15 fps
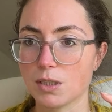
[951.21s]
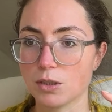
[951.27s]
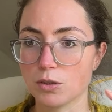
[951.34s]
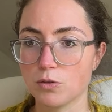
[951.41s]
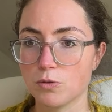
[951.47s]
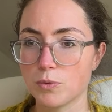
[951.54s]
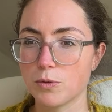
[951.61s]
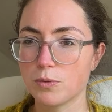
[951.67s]
a
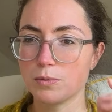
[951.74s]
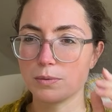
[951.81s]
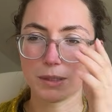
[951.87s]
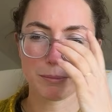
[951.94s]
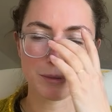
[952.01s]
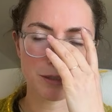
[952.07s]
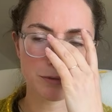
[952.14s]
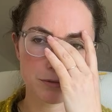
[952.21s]
normal
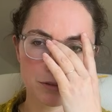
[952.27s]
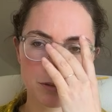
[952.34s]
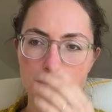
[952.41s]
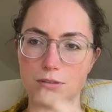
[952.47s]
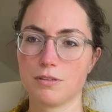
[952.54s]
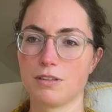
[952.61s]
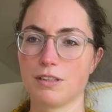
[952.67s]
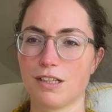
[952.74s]

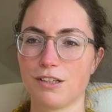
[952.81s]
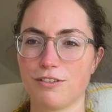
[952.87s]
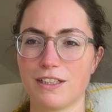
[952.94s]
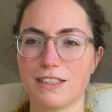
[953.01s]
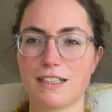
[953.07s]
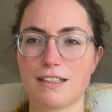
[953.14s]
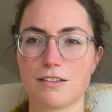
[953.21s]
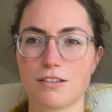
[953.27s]
amount. I
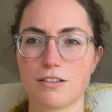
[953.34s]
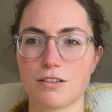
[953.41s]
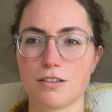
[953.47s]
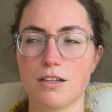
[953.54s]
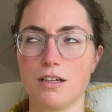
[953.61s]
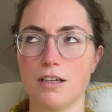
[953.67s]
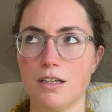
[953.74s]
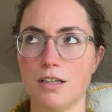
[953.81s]
think that
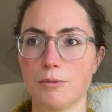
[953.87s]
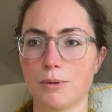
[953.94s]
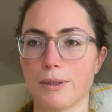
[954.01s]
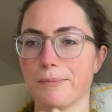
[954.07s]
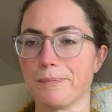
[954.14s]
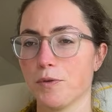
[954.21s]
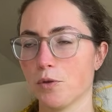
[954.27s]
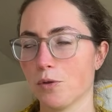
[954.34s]

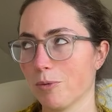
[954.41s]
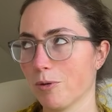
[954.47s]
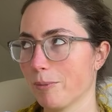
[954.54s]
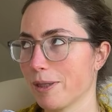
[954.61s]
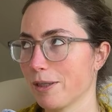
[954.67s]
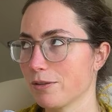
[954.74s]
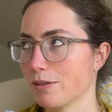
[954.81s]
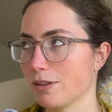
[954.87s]
normal
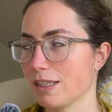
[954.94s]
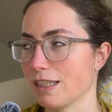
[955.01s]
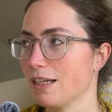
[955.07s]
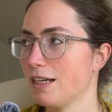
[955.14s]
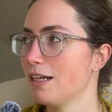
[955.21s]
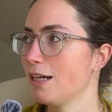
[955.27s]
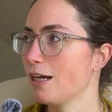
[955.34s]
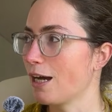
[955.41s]
amount. Okay,
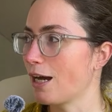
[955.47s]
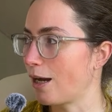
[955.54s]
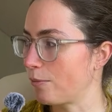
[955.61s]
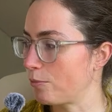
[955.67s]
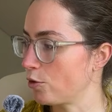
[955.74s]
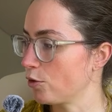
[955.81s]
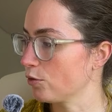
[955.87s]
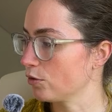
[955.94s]

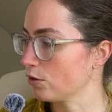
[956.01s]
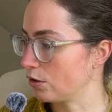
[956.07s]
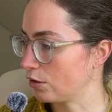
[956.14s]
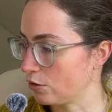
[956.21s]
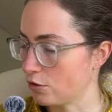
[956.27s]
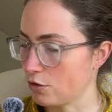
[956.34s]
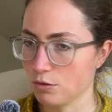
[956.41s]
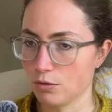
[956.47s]
I'm not
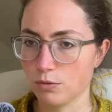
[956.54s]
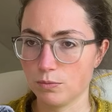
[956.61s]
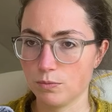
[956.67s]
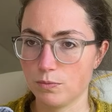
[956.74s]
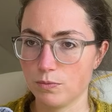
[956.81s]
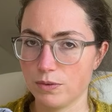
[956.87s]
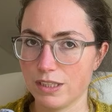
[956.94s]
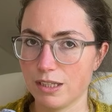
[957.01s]
gonna do
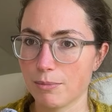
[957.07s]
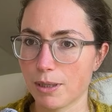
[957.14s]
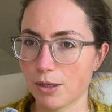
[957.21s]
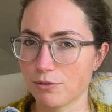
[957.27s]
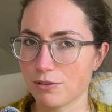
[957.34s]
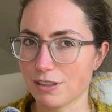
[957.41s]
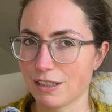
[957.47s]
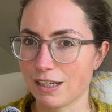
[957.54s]
the
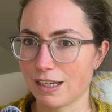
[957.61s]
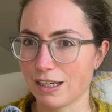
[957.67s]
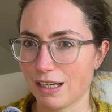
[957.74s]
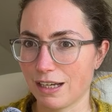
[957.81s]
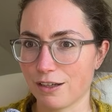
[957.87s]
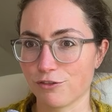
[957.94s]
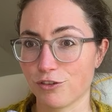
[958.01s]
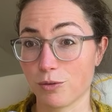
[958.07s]
amount I
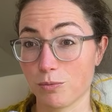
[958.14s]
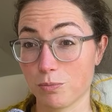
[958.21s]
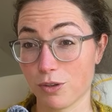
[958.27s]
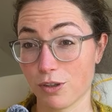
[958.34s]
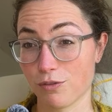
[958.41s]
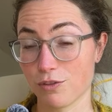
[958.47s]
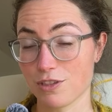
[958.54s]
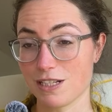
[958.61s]
have done
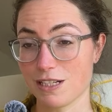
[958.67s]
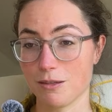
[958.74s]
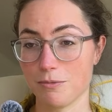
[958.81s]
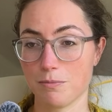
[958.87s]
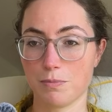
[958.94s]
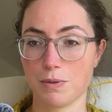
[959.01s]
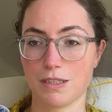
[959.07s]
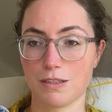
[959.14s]
previously
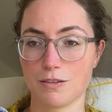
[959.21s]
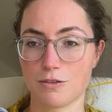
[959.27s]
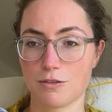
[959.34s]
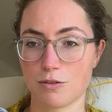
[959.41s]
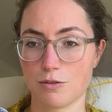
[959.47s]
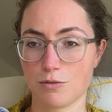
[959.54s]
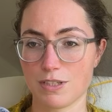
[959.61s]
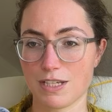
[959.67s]
because
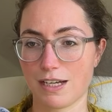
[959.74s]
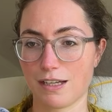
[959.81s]
those